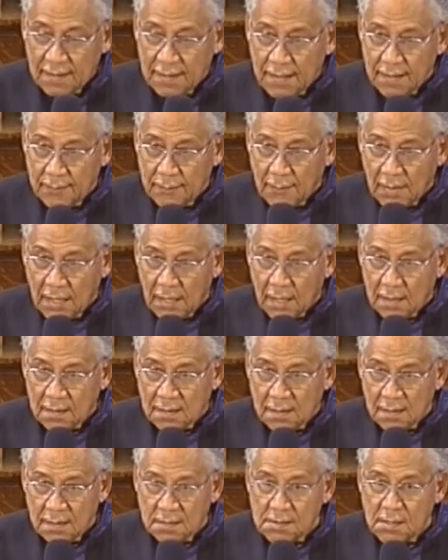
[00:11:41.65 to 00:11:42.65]
a
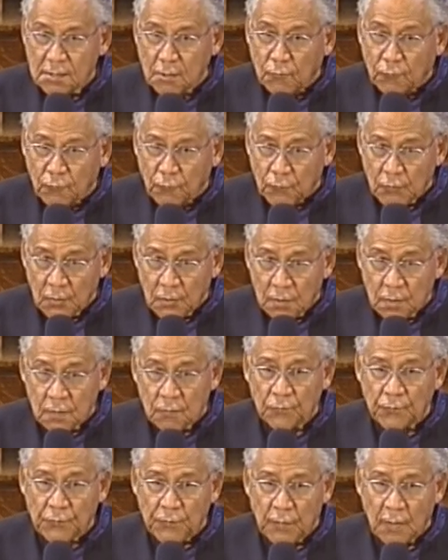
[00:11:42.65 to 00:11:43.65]
man
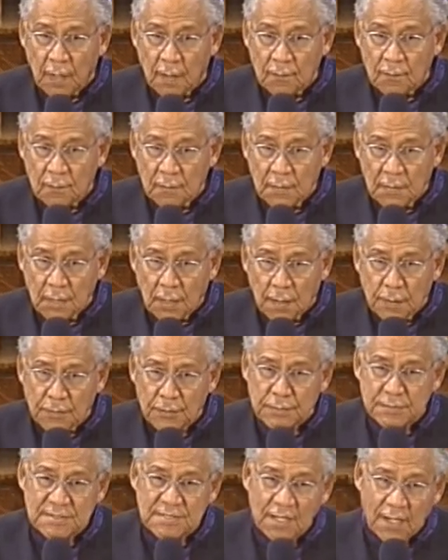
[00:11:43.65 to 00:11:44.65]
different from
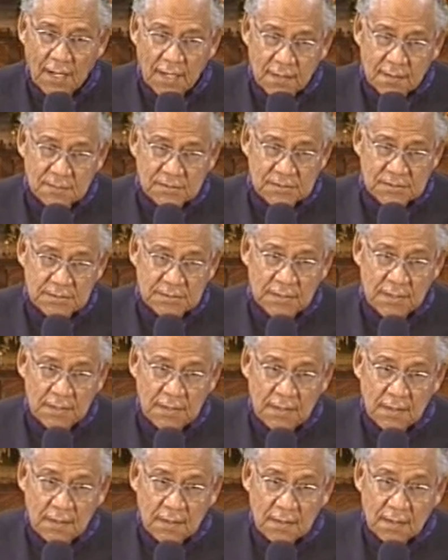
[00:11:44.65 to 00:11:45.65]
other times
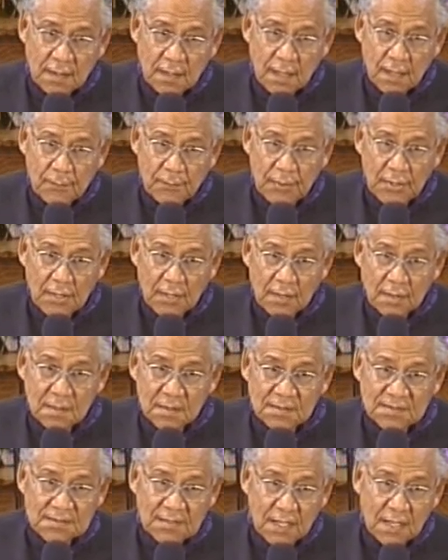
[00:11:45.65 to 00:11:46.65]
that have been
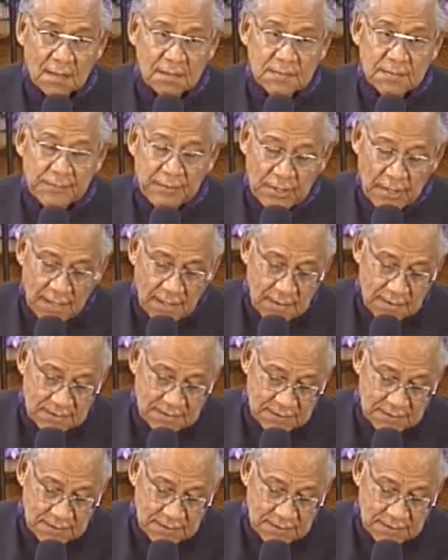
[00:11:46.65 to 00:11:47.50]
in times past.